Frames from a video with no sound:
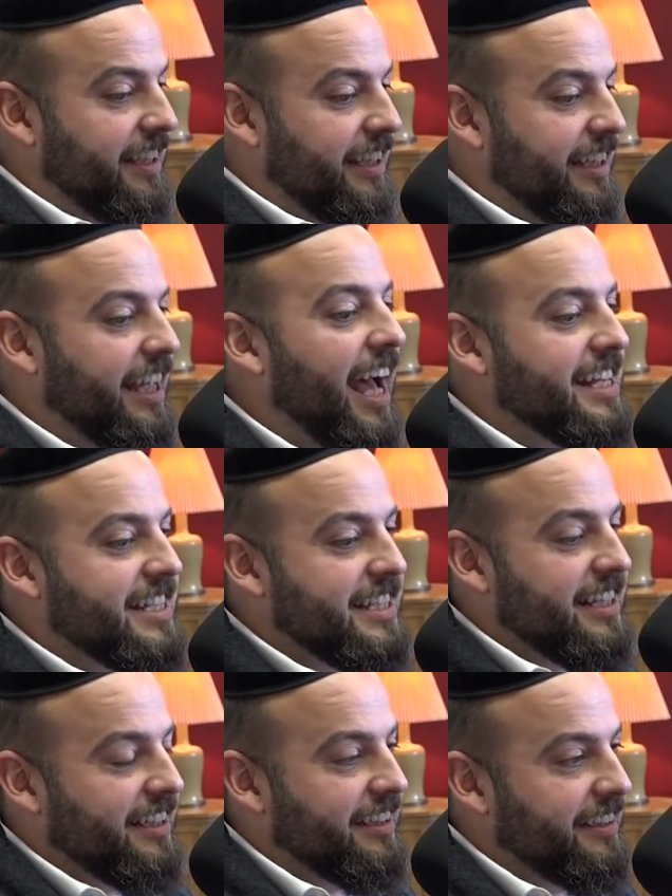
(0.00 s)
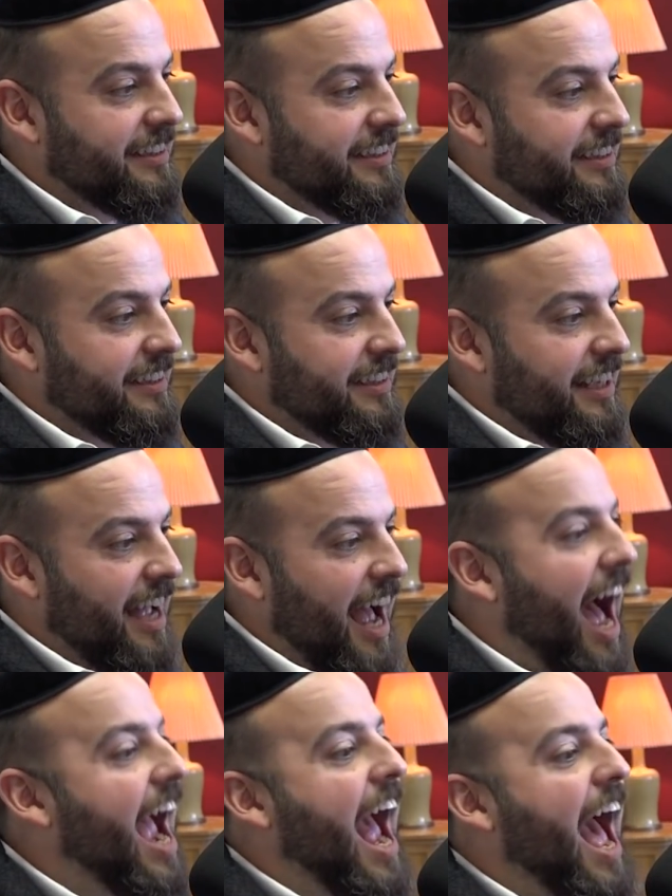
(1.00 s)
Yes.
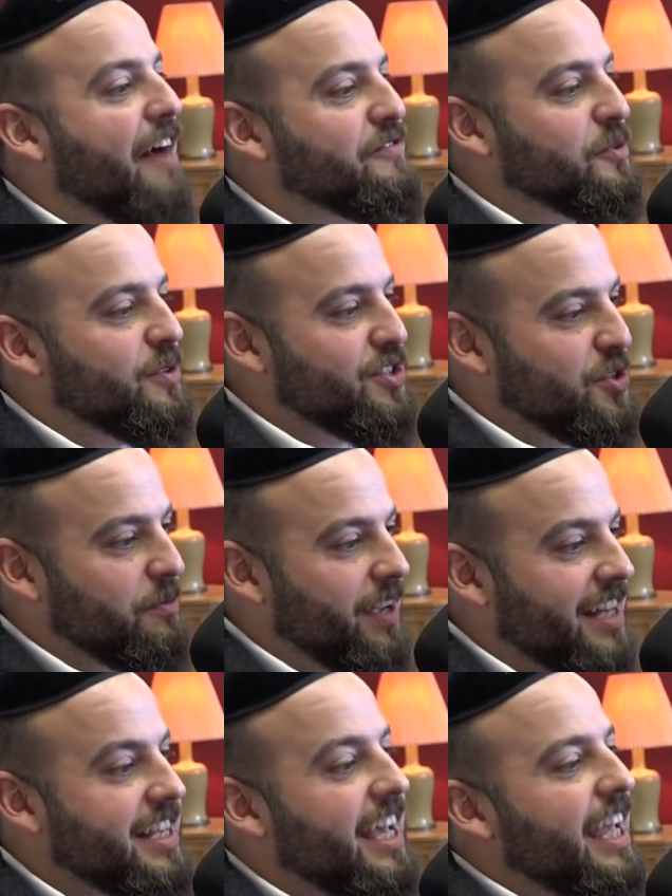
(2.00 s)
I have to assume yes.